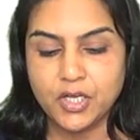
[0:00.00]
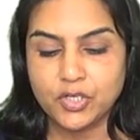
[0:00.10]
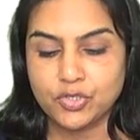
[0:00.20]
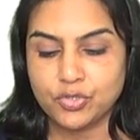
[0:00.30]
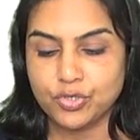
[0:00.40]

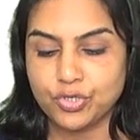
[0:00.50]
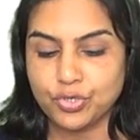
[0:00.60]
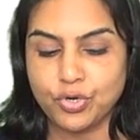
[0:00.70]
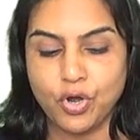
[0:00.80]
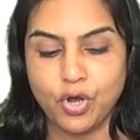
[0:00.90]
So
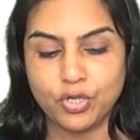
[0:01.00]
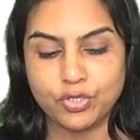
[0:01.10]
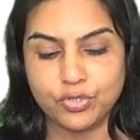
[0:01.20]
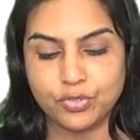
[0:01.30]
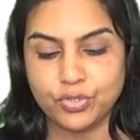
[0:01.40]
show
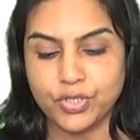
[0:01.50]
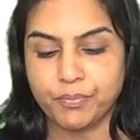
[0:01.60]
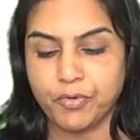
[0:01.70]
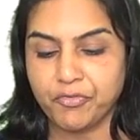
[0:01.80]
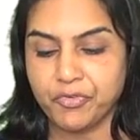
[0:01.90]
also the
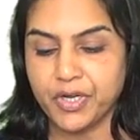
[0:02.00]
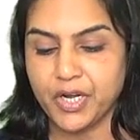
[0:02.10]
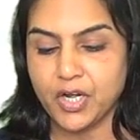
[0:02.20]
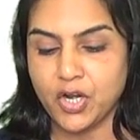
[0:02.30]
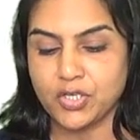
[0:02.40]
profit
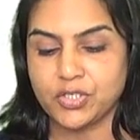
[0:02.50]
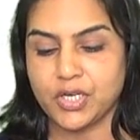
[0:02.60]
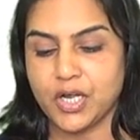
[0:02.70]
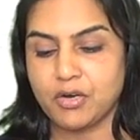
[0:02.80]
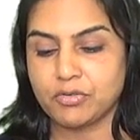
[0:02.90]
and loss
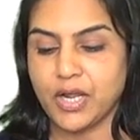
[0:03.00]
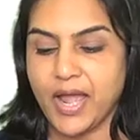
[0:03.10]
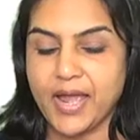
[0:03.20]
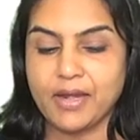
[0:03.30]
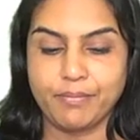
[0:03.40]
account
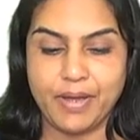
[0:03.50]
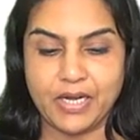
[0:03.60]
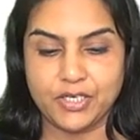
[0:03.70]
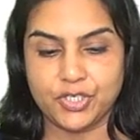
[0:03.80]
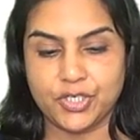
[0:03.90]
and
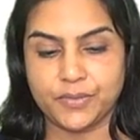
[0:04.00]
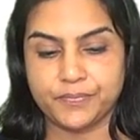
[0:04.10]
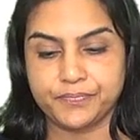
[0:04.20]
balance sheet.